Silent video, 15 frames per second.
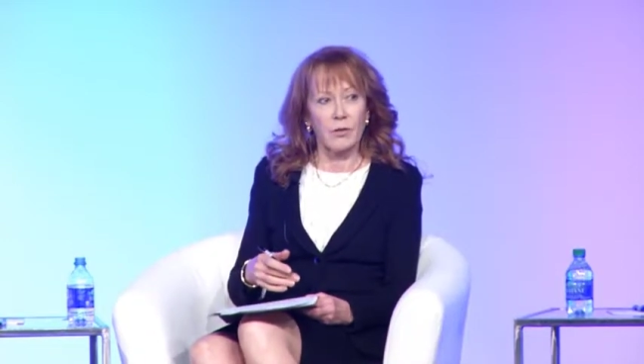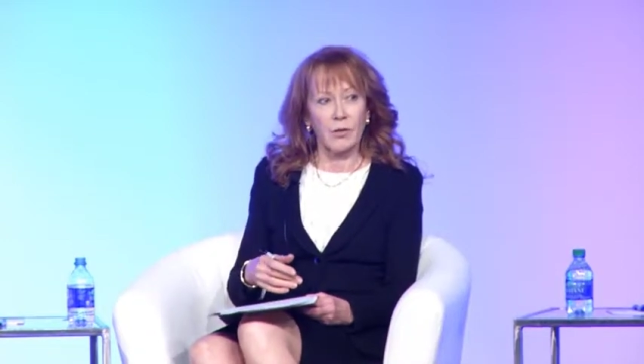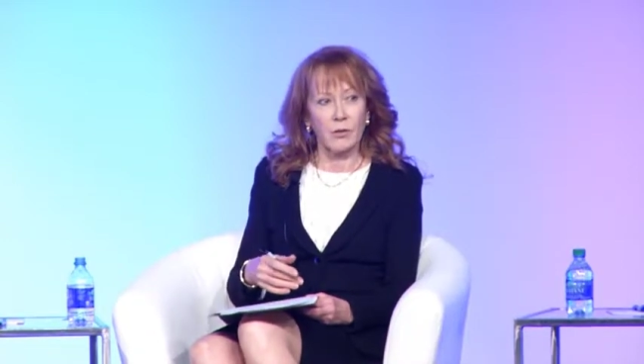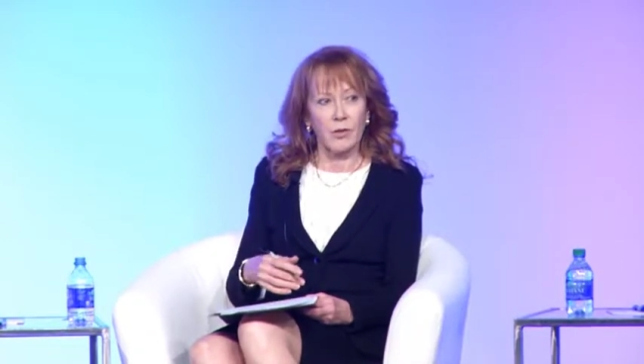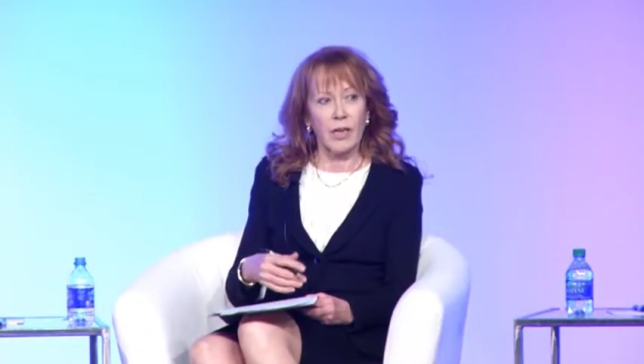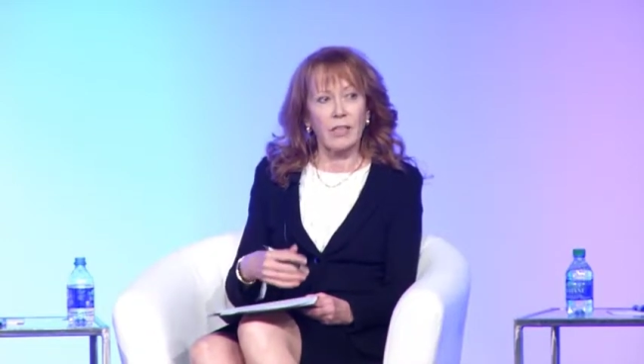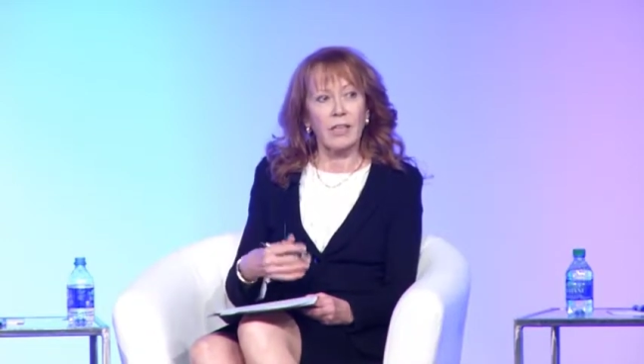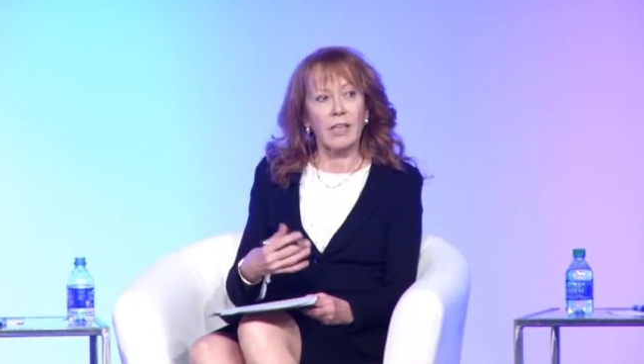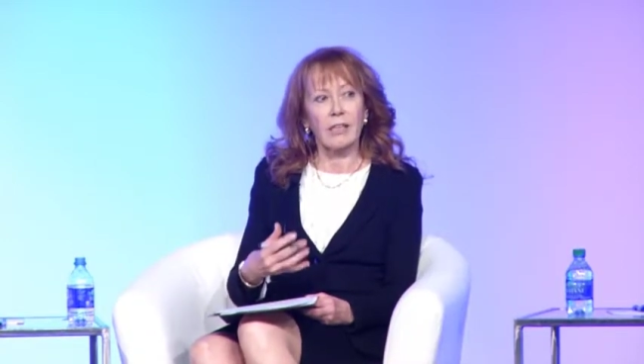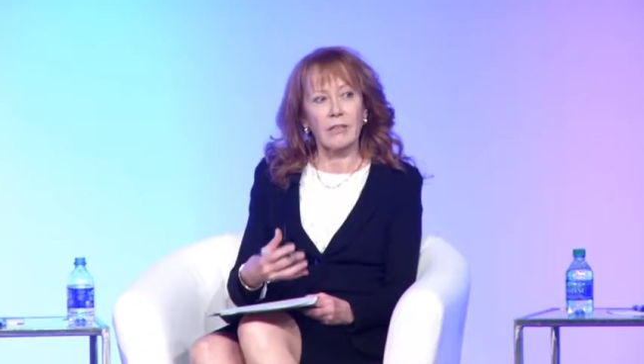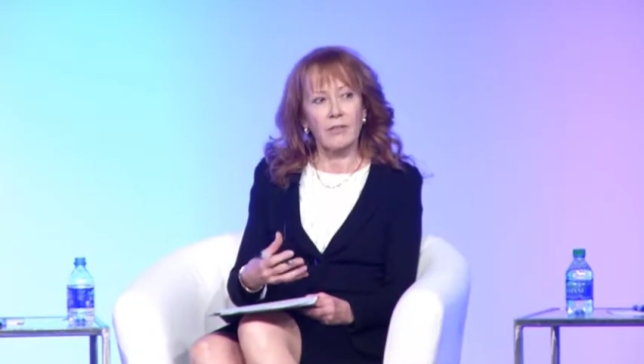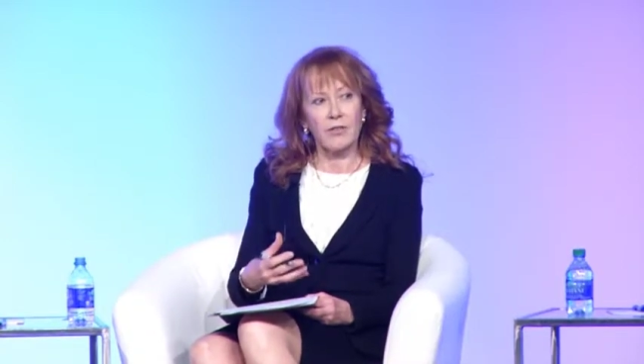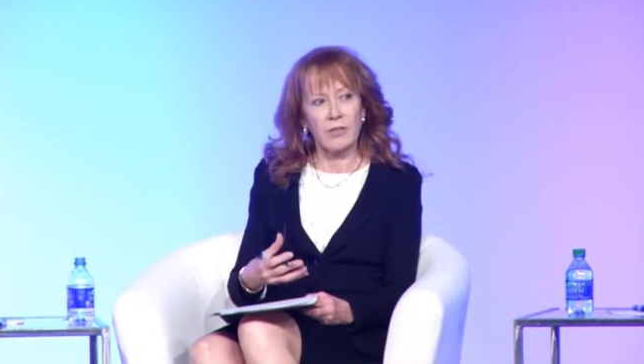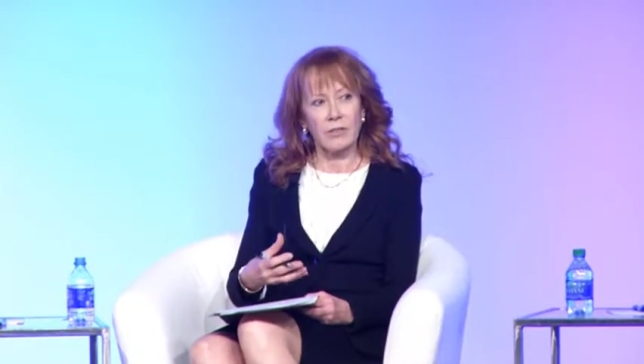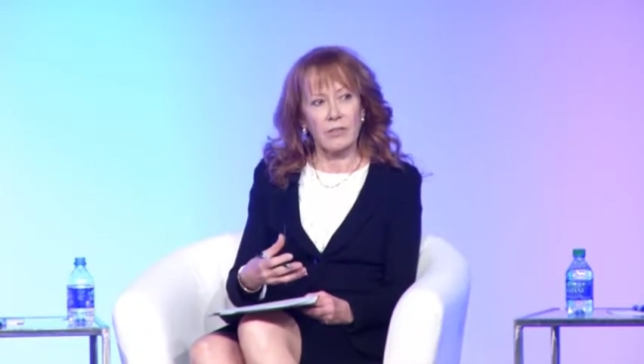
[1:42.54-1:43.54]
to create
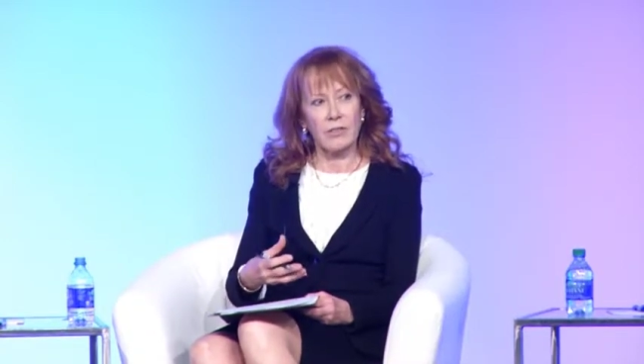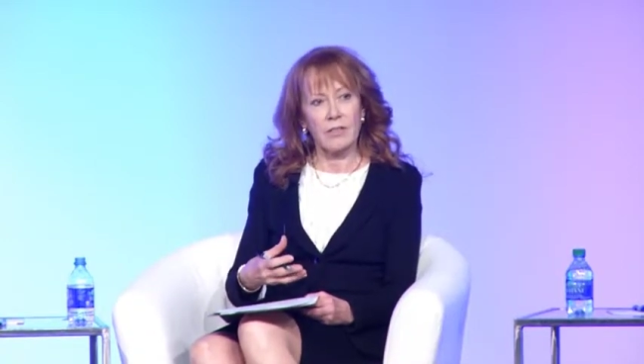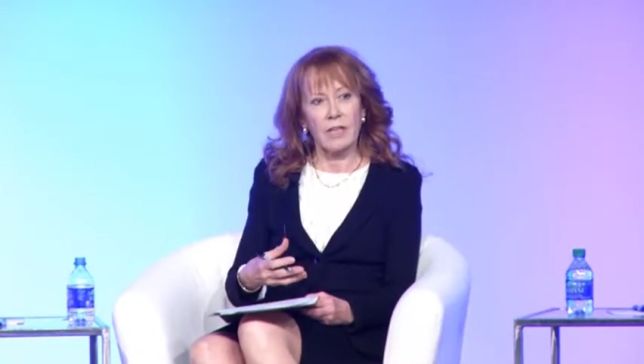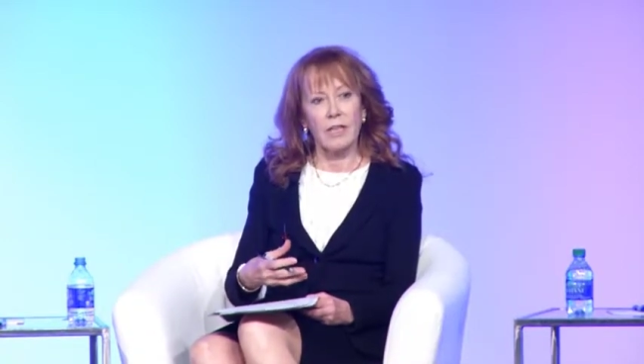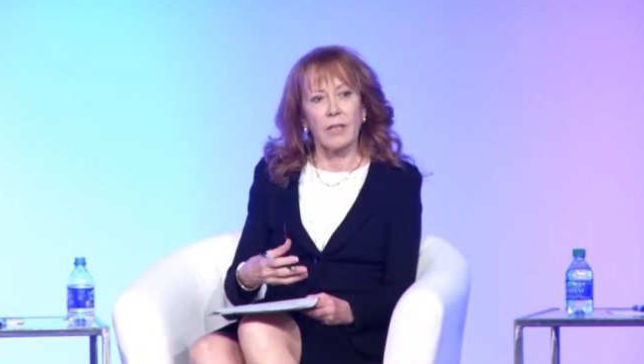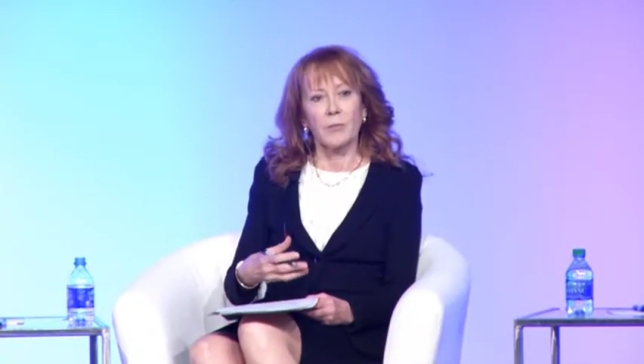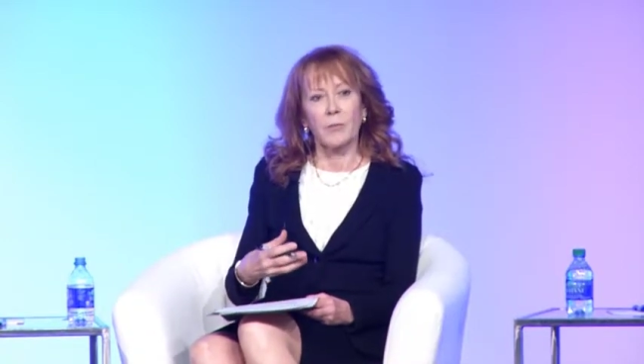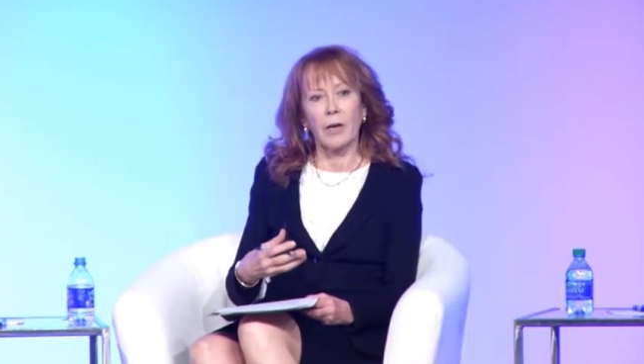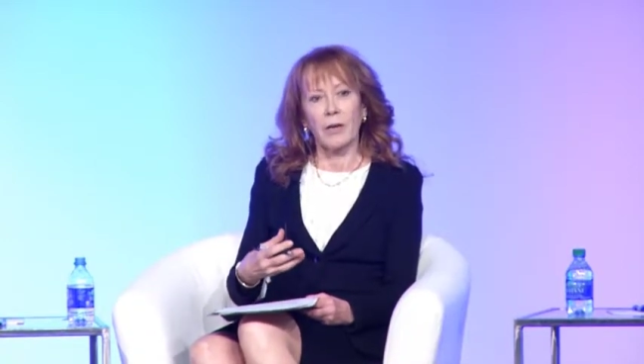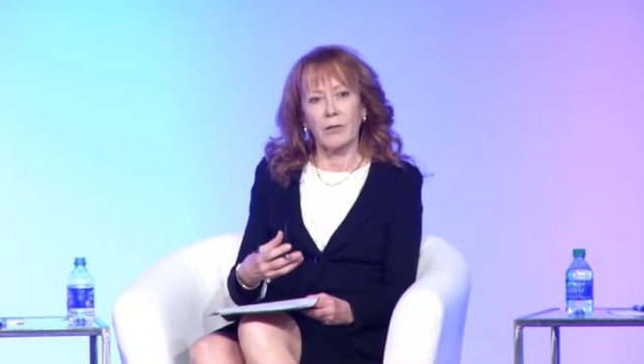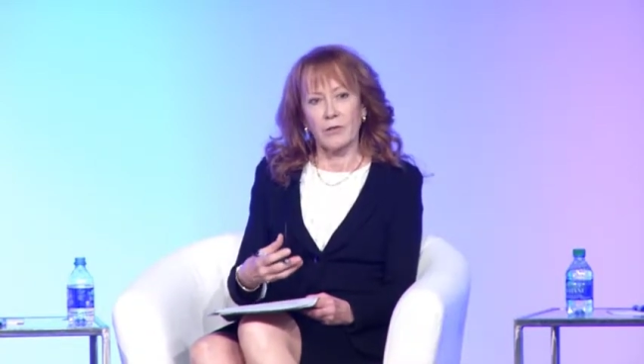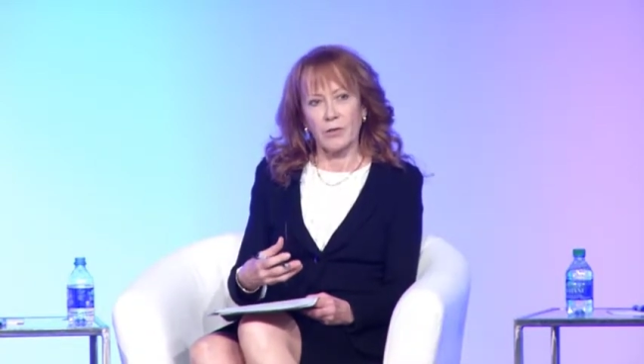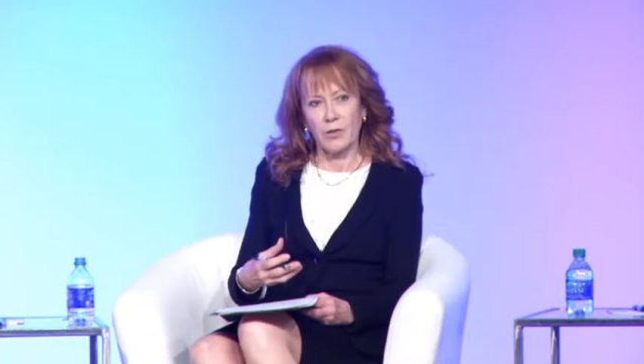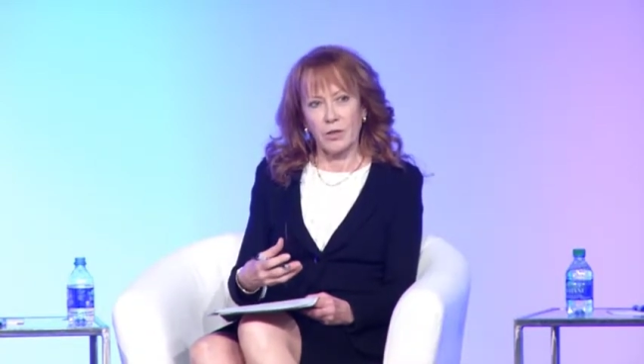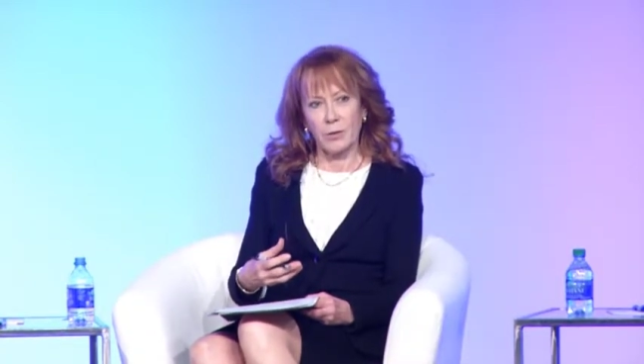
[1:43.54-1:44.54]
linkages,
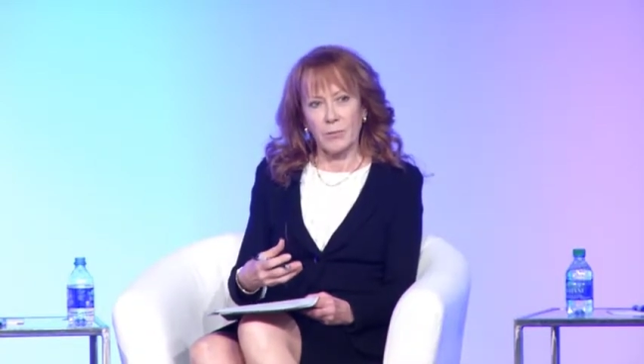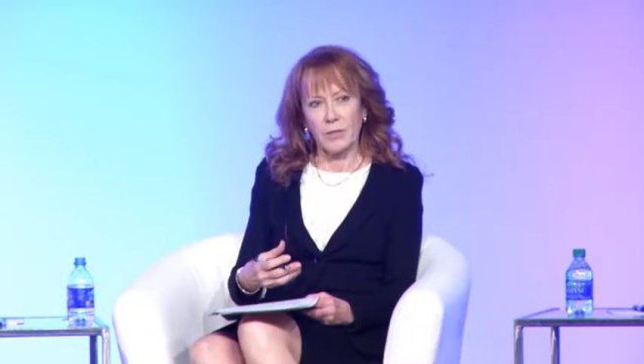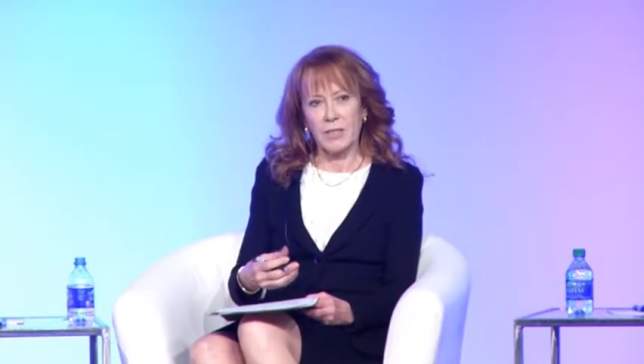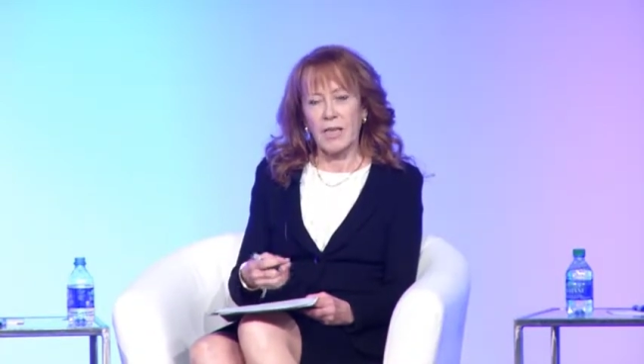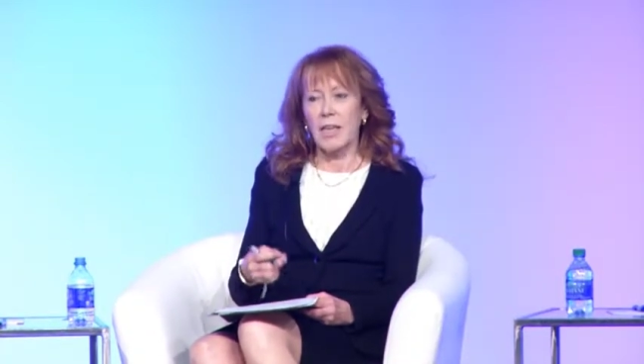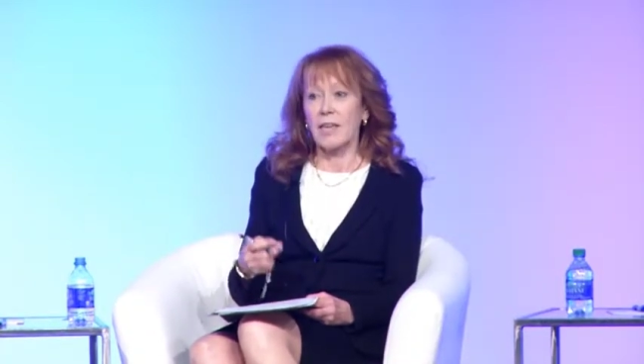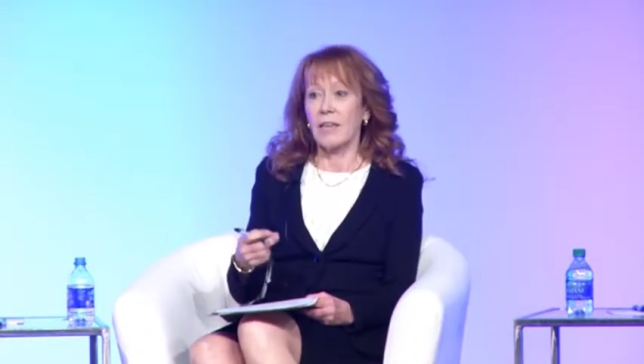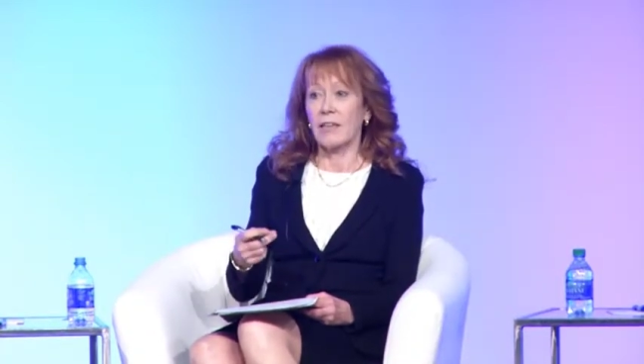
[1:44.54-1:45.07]
partnerships,